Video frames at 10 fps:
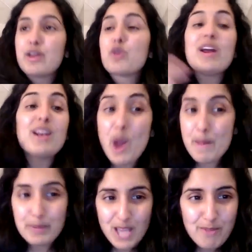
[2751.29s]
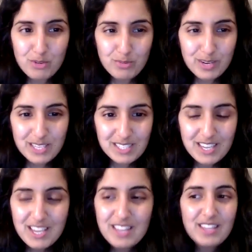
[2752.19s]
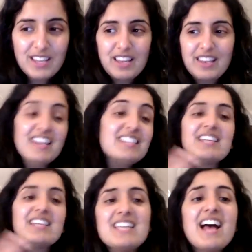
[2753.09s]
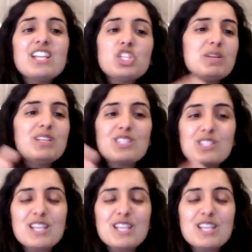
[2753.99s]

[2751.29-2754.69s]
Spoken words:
greater appetite for risk, the less attachment.